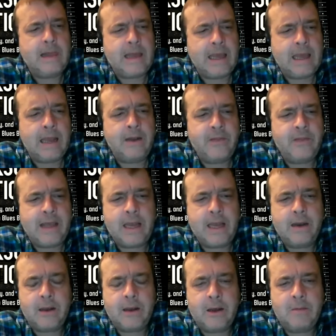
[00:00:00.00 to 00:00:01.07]
And
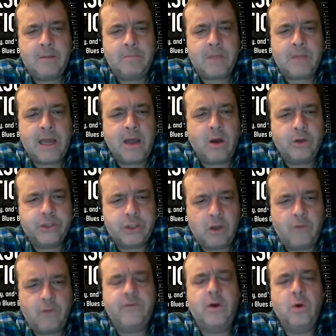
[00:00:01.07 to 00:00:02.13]
then um, I also
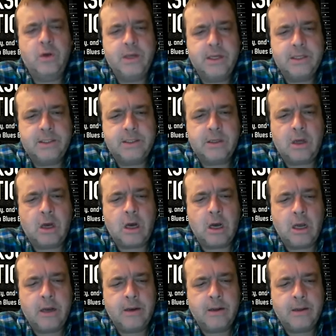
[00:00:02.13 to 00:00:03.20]
focus
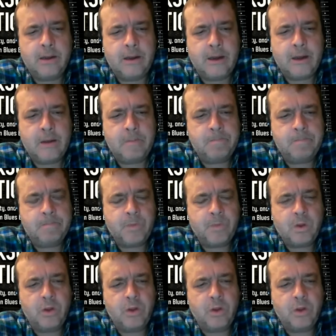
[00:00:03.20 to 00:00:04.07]
on um,